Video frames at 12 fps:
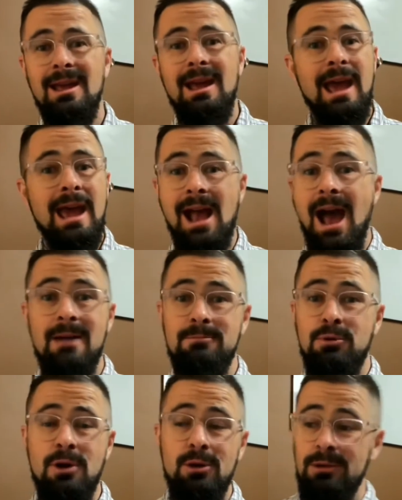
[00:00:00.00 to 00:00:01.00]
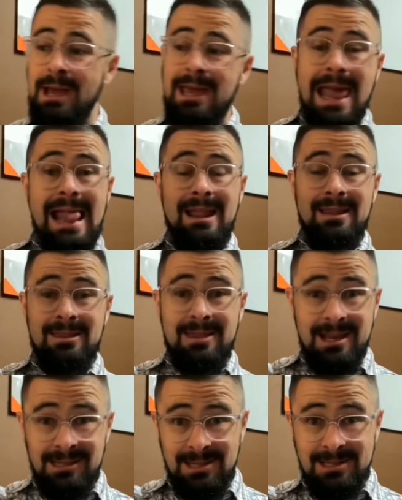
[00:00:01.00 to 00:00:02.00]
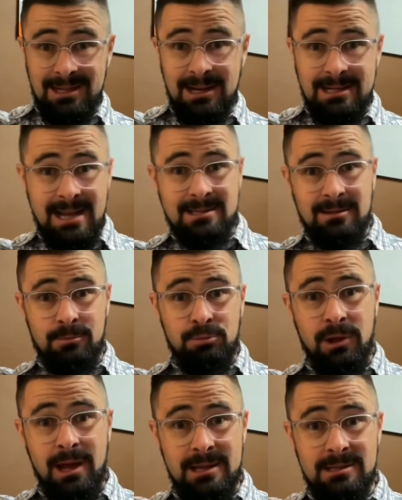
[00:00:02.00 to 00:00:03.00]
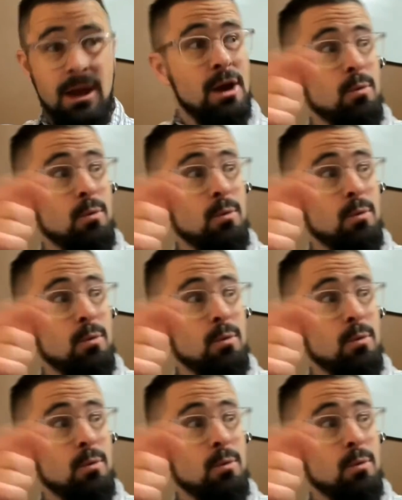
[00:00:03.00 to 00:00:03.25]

Hang on, bro. Like This isn't a desolate place.